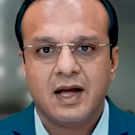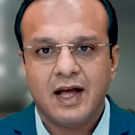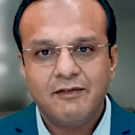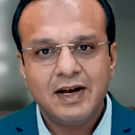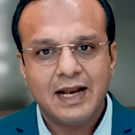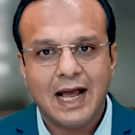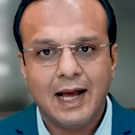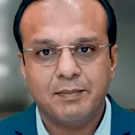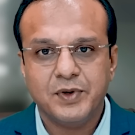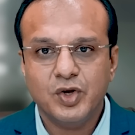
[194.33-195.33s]
Have an
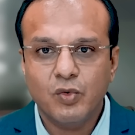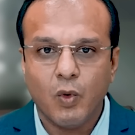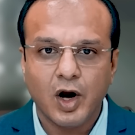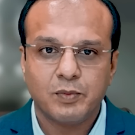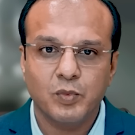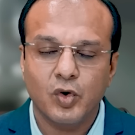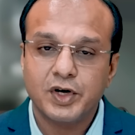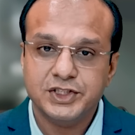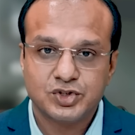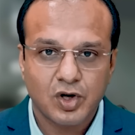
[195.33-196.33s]
app you want more
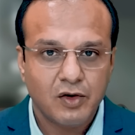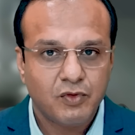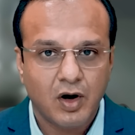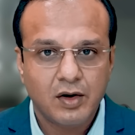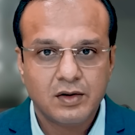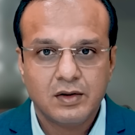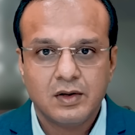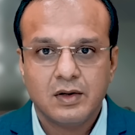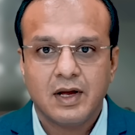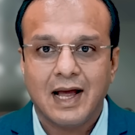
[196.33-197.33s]
install for?
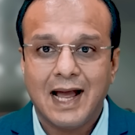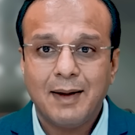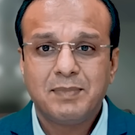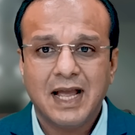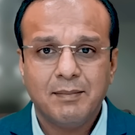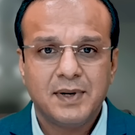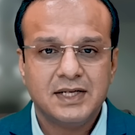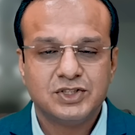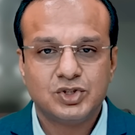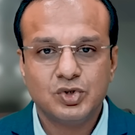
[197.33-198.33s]
App
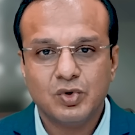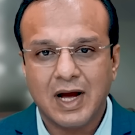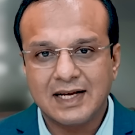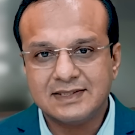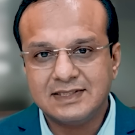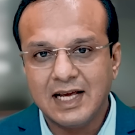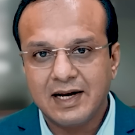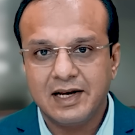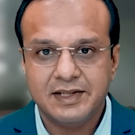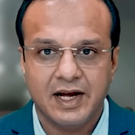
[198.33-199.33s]
campaigns do
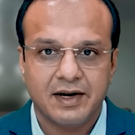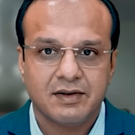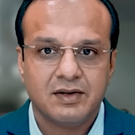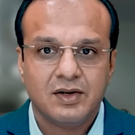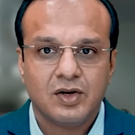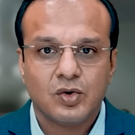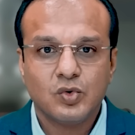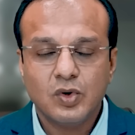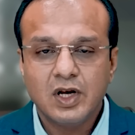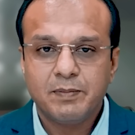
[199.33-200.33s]
exactly that.
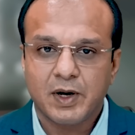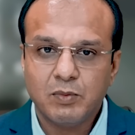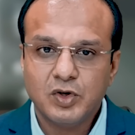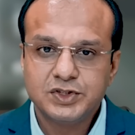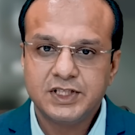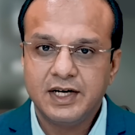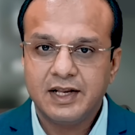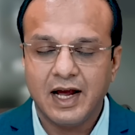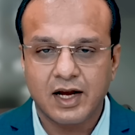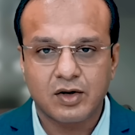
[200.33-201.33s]
Google promotes
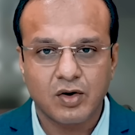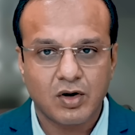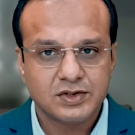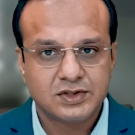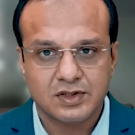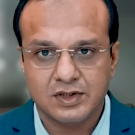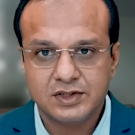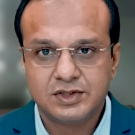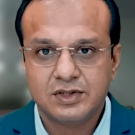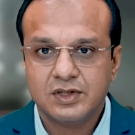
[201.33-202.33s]
it across
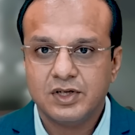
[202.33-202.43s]
search,